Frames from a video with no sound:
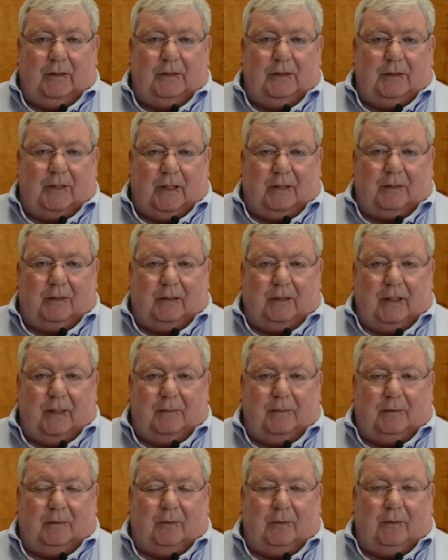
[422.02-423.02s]
inject the
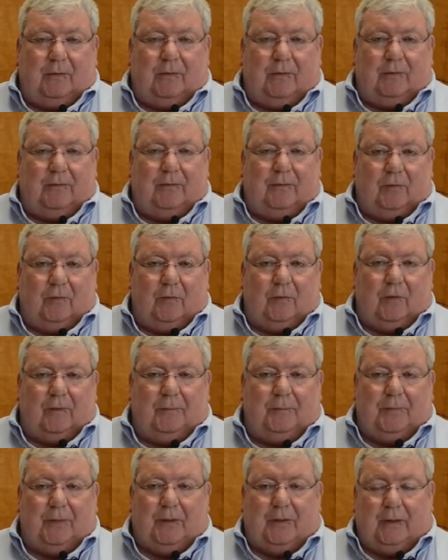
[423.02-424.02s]
chemical under the
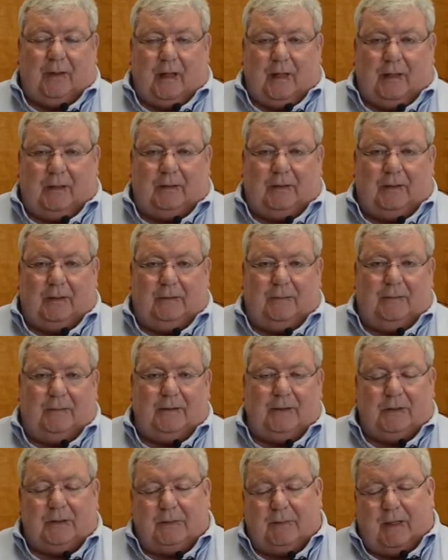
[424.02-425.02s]
floor periodically,
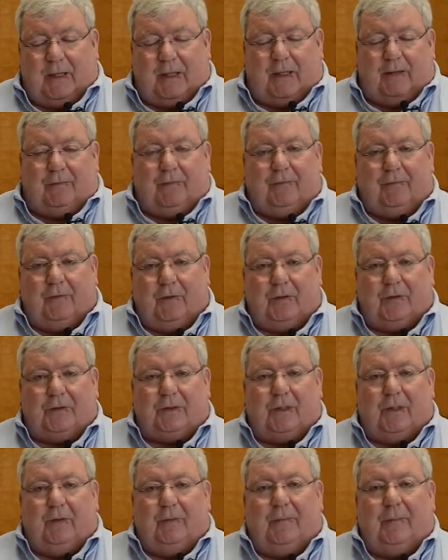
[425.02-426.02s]
just about every foot or
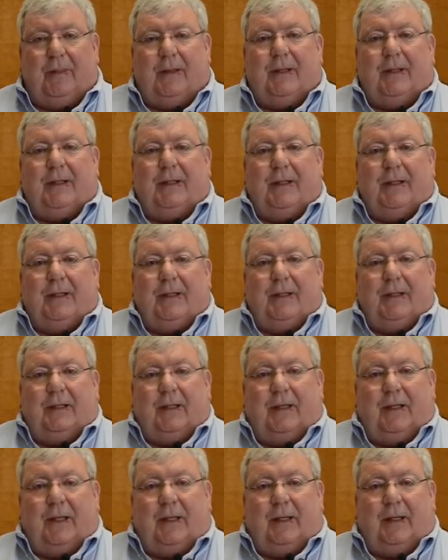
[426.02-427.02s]
so,
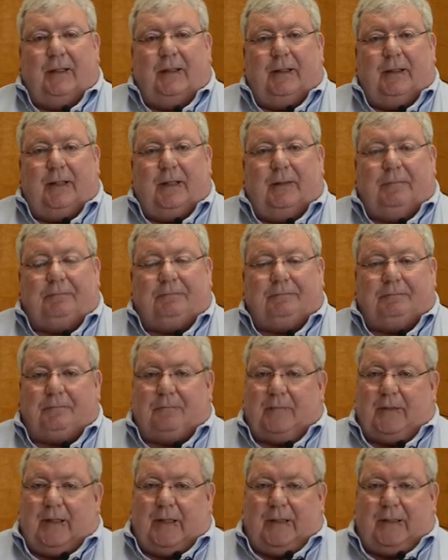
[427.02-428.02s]
and
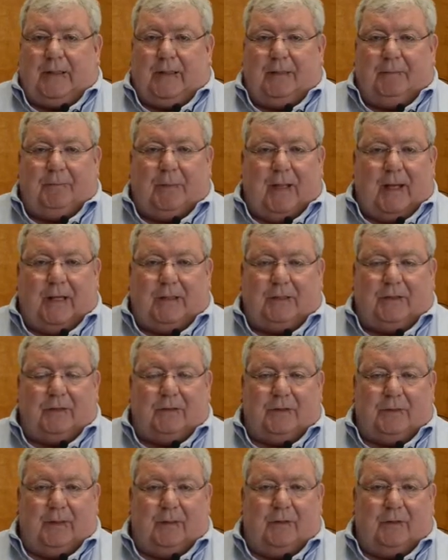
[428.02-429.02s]
then patch
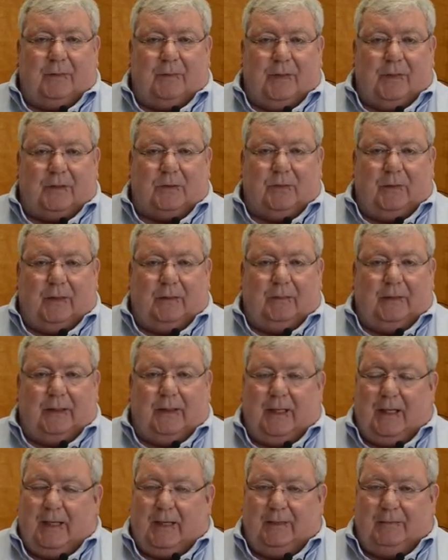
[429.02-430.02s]
or seal the best way we
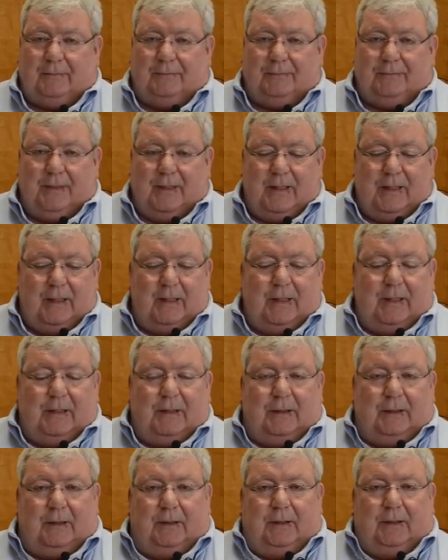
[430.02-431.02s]
can.
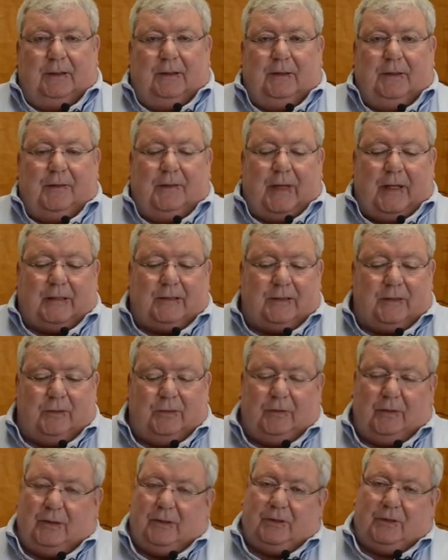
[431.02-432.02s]
That's the
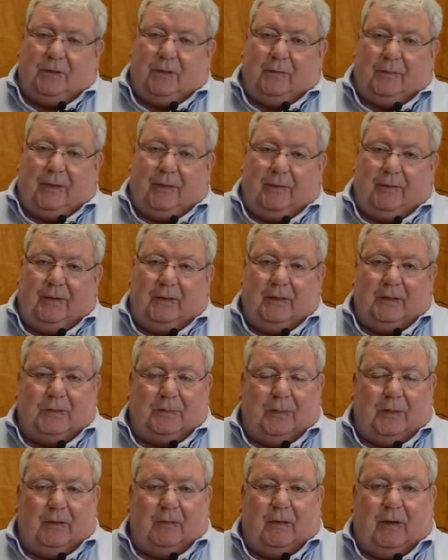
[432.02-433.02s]
traditional method. It's
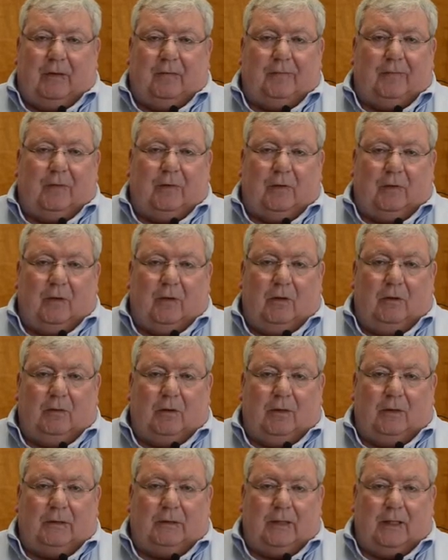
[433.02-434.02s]
been around for a long,
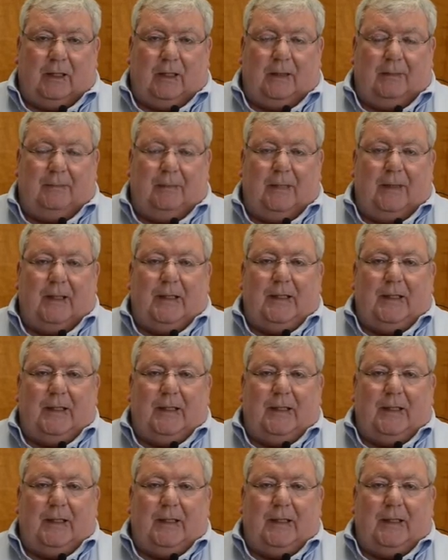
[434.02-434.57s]
long time.